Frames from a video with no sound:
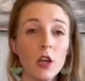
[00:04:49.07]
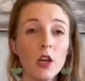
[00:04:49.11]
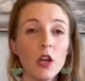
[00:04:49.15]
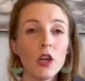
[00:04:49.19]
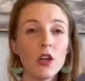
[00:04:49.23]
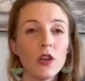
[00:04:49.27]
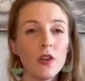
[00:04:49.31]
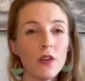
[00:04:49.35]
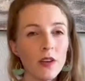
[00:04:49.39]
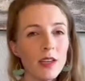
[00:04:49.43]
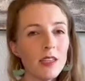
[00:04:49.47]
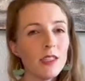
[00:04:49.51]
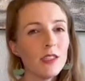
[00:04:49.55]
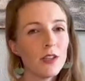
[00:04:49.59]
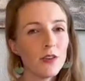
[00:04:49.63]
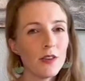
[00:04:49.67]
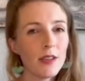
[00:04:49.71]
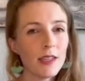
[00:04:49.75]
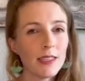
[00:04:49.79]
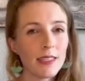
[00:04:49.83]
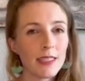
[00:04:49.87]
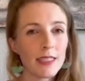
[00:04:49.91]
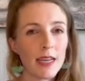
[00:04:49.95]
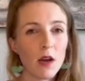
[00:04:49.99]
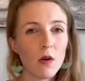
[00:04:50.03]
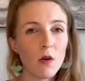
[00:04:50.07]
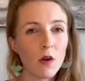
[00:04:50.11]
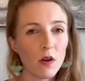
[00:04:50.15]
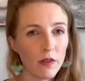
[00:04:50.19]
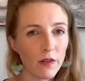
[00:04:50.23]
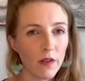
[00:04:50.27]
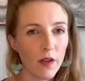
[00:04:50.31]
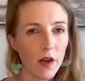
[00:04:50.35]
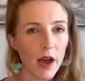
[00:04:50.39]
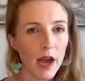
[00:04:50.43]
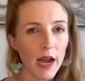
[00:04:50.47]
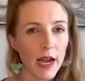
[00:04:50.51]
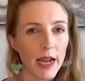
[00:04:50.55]
You can do this now
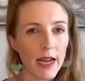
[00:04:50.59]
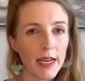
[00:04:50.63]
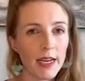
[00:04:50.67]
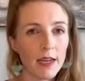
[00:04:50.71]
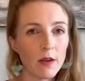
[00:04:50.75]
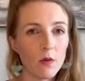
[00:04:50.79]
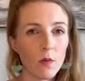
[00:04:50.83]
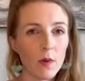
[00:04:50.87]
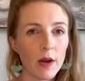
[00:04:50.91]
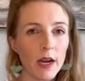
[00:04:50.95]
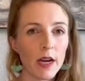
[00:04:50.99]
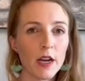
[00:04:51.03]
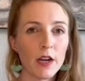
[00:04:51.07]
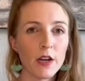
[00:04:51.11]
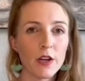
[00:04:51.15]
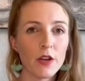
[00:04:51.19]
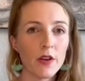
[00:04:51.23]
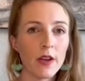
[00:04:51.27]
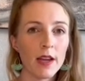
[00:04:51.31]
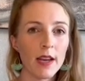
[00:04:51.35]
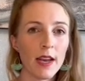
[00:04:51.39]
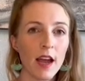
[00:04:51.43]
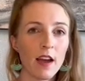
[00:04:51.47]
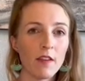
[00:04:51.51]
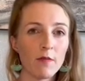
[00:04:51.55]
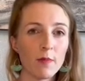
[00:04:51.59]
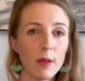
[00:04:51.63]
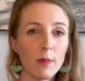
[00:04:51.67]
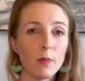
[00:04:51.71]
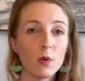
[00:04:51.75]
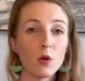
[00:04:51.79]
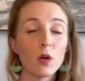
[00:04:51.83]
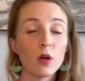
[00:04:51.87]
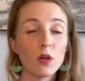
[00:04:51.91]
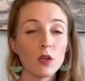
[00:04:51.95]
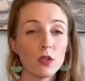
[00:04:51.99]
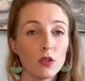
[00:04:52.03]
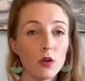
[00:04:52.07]
online where you can have people
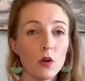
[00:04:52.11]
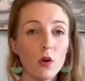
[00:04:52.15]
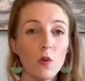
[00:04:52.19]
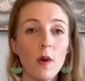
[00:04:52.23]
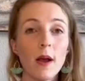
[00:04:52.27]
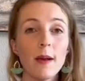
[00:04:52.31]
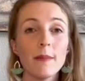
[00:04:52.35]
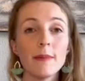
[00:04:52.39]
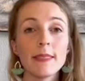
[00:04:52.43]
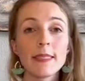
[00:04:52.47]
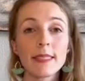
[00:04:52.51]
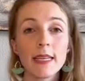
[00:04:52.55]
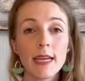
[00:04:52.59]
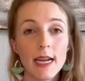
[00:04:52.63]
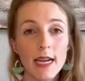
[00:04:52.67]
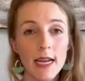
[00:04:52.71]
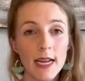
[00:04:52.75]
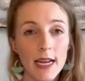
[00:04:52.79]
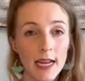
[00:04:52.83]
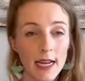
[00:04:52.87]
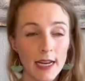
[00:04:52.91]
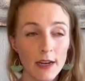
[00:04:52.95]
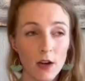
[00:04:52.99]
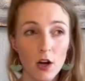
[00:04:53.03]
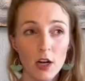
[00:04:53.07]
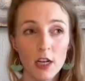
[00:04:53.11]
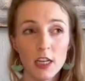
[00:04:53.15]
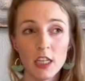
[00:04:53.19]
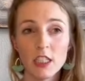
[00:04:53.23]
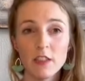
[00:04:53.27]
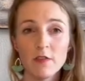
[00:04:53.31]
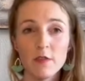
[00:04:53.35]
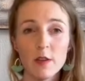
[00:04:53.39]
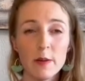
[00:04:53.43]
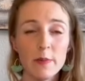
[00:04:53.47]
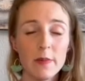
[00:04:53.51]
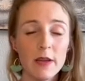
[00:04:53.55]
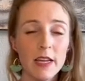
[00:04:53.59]
go to a website and
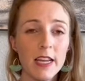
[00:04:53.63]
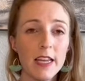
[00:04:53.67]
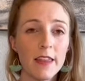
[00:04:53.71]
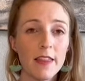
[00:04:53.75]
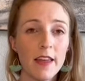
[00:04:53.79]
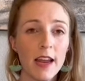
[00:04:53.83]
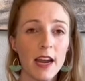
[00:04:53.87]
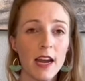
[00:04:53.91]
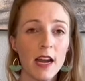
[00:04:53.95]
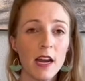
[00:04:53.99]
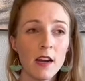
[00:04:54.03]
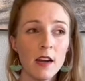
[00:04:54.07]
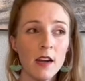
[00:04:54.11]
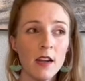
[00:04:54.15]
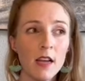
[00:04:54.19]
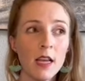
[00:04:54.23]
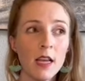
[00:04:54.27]
RSVP there,